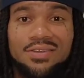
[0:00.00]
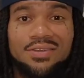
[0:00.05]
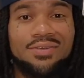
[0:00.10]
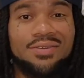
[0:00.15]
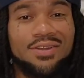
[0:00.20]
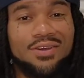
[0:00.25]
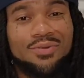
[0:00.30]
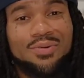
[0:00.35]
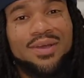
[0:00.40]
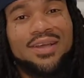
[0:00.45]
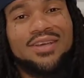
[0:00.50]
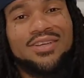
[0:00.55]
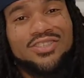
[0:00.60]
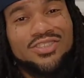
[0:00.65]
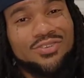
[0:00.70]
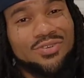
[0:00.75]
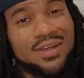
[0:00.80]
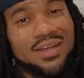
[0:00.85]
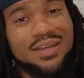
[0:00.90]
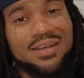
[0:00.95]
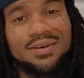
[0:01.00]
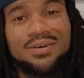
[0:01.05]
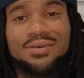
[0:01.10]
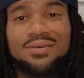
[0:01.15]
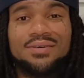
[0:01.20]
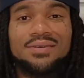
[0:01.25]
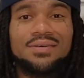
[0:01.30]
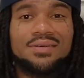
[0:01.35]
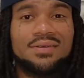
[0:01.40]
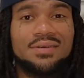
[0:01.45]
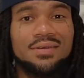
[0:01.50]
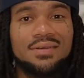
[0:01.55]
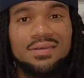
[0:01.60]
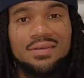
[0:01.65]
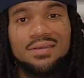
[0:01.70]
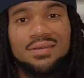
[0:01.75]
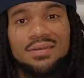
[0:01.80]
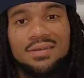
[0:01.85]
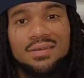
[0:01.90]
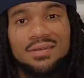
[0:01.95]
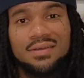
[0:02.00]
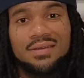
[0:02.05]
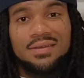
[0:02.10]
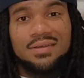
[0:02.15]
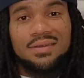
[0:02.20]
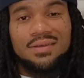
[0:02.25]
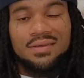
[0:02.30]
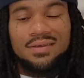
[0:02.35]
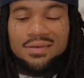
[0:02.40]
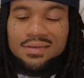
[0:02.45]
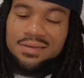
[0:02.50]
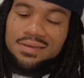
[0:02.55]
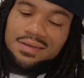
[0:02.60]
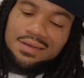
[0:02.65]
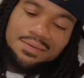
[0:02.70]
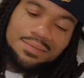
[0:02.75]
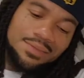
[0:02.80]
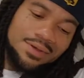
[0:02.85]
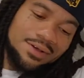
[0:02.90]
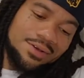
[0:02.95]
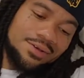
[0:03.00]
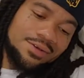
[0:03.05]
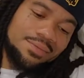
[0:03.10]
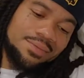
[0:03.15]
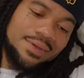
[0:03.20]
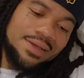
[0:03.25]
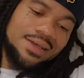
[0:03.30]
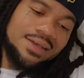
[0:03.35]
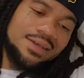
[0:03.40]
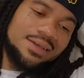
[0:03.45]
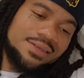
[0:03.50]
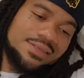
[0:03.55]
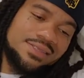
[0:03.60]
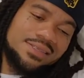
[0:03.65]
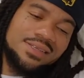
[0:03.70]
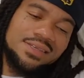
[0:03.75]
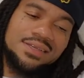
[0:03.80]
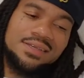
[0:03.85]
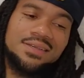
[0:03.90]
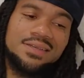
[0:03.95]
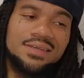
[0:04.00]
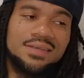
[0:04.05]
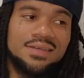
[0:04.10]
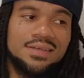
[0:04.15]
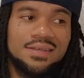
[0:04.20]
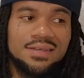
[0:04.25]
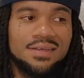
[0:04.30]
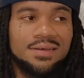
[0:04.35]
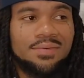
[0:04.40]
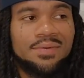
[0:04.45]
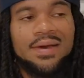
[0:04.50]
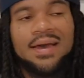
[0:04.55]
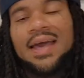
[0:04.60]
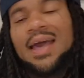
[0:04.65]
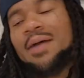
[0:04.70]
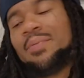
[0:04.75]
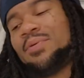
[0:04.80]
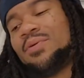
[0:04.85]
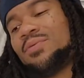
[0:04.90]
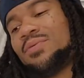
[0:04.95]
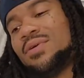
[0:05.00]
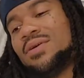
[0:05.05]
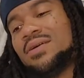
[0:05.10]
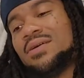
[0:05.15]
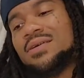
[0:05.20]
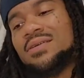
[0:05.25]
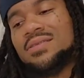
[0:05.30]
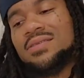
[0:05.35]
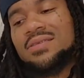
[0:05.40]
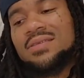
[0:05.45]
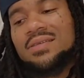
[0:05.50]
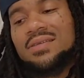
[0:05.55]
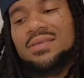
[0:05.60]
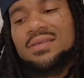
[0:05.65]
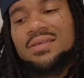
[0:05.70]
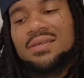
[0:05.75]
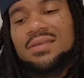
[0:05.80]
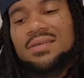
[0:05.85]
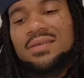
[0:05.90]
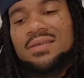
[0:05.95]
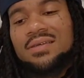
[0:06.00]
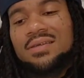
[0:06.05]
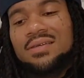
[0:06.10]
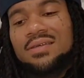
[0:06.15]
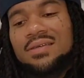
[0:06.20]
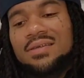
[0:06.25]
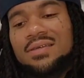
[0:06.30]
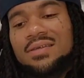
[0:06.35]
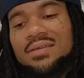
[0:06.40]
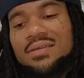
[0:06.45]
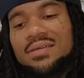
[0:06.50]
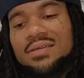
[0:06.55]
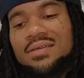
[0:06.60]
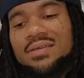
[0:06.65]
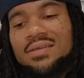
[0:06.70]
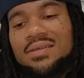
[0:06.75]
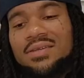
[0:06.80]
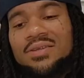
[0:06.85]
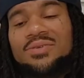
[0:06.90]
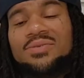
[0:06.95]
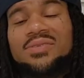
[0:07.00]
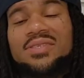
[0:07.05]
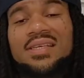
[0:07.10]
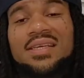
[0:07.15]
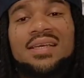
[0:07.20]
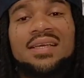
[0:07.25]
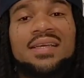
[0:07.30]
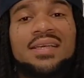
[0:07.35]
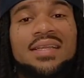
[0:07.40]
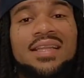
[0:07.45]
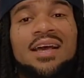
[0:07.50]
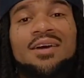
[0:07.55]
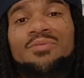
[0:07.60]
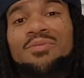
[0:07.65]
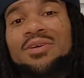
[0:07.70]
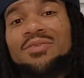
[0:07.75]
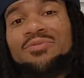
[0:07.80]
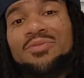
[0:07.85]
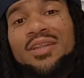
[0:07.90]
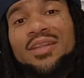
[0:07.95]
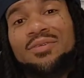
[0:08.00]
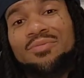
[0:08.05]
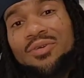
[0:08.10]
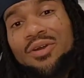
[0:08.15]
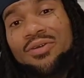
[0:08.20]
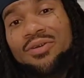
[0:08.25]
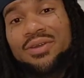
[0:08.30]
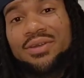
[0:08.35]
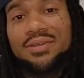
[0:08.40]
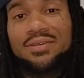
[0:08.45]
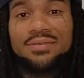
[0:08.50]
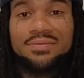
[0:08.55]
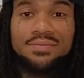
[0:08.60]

you the queen of drill. Come on, man. See, what happened was, you seen that wasn't really working.